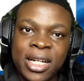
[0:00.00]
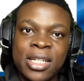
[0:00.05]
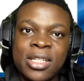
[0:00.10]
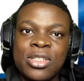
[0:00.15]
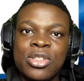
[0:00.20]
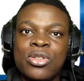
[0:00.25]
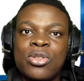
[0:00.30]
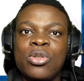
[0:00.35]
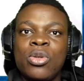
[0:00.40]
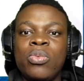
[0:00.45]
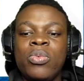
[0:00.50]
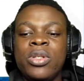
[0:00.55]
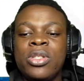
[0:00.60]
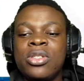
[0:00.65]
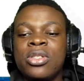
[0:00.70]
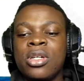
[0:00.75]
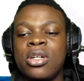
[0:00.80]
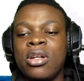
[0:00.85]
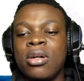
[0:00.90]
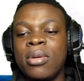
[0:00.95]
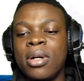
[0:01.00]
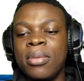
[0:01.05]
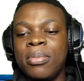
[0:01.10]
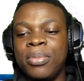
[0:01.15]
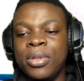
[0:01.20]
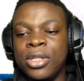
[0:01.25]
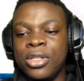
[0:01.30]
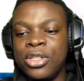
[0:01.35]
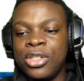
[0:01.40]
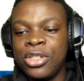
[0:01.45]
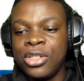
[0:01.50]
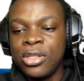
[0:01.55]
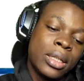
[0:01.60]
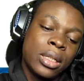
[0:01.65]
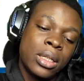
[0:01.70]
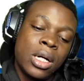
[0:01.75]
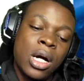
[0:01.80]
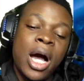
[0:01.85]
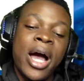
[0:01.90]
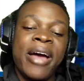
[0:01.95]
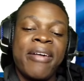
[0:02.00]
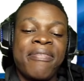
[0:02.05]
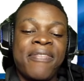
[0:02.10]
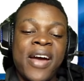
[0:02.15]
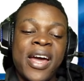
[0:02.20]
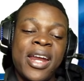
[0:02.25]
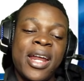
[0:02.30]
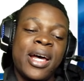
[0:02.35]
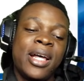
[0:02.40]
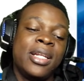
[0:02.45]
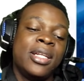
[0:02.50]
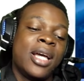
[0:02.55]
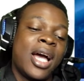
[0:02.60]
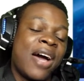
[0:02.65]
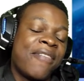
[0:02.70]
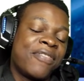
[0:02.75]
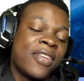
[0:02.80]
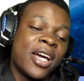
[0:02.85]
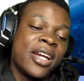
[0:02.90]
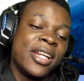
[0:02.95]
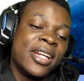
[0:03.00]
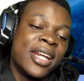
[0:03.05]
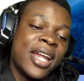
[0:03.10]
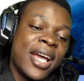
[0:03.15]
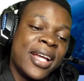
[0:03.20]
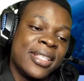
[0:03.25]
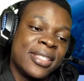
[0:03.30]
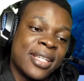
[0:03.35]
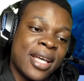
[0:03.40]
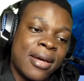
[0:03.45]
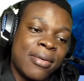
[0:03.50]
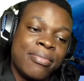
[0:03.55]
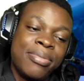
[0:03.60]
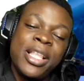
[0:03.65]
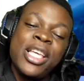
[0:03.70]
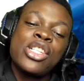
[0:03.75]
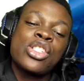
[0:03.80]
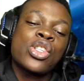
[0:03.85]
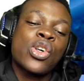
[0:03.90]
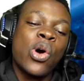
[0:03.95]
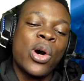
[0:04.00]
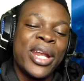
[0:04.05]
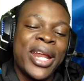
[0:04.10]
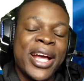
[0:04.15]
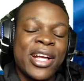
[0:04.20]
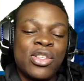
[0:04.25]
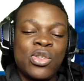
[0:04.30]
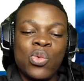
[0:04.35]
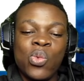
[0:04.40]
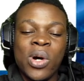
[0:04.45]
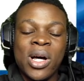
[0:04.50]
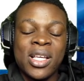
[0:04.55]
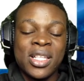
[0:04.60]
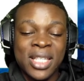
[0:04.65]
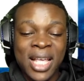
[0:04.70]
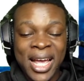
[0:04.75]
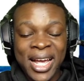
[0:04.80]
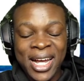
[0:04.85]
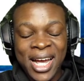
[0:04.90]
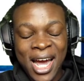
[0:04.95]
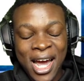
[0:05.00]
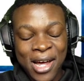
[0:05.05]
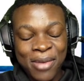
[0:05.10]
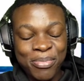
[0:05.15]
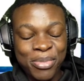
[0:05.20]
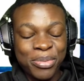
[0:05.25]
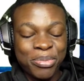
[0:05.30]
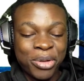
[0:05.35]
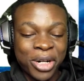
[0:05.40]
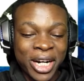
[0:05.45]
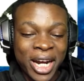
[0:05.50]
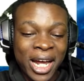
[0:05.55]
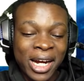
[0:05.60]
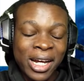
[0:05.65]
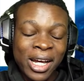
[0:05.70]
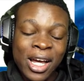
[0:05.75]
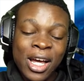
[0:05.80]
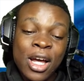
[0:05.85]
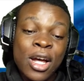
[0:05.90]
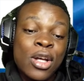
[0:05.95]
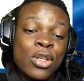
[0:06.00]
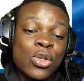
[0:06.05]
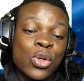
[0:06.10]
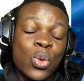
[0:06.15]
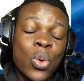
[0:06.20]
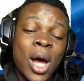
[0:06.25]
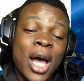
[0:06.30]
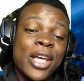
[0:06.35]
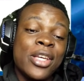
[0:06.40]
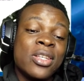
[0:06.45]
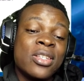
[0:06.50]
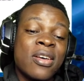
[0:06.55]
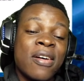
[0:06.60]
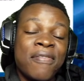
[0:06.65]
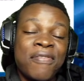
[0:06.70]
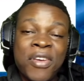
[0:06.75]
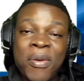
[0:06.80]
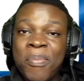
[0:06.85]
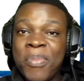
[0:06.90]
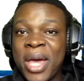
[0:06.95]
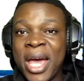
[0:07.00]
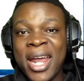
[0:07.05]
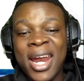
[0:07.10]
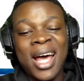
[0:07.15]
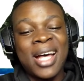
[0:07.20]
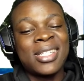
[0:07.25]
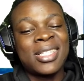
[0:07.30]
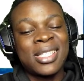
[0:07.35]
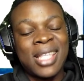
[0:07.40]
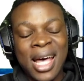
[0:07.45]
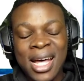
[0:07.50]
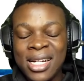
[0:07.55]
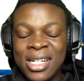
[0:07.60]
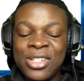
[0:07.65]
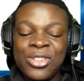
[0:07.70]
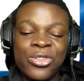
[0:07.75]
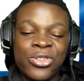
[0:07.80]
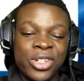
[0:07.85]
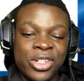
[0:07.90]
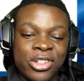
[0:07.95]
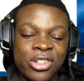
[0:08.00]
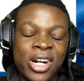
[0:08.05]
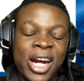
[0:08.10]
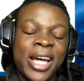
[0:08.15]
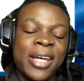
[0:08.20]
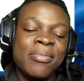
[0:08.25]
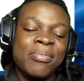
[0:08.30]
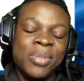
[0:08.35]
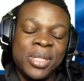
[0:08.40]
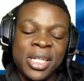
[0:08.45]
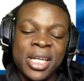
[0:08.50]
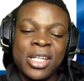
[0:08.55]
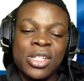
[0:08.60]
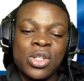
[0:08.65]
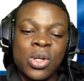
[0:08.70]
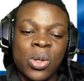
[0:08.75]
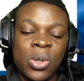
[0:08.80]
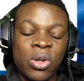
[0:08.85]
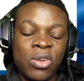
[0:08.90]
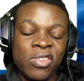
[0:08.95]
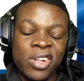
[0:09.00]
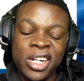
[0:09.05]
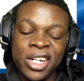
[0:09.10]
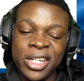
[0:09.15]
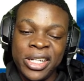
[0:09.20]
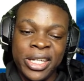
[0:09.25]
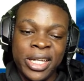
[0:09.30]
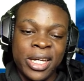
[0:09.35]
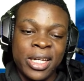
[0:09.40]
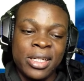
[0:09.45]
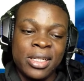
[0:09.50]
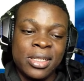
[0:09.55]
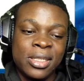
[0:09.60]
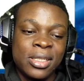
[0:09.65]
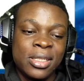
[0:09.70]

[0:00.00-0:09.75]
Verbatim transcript: a stupid son of a bitch. Alright, finally, after the ninth time, please connect once. I can't be bothered to go and use a V P N and start this retry B S all over again.